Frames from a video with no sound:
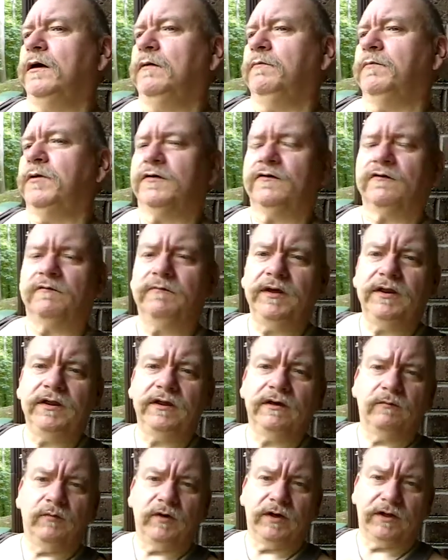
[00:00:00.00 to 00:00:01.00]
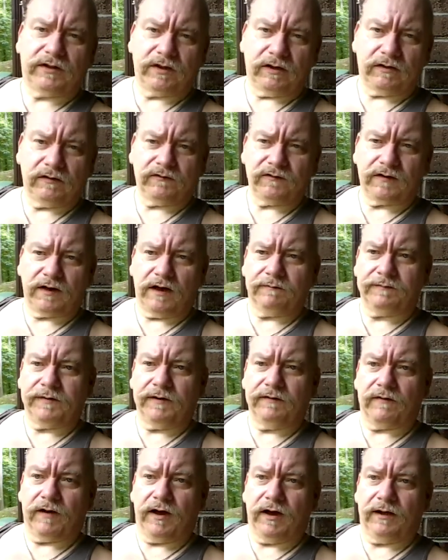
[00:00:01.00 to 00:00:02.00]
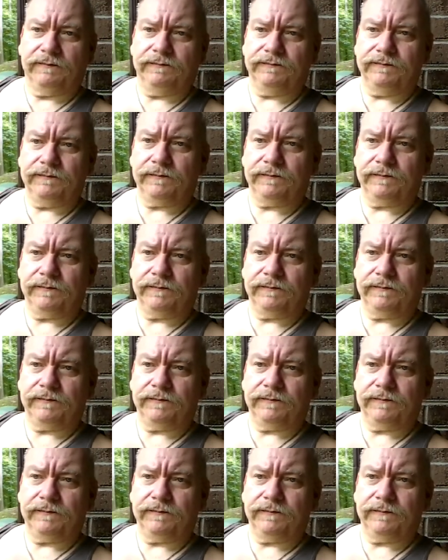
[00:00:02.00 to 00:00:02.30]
But it's a medium weight telescoping rod.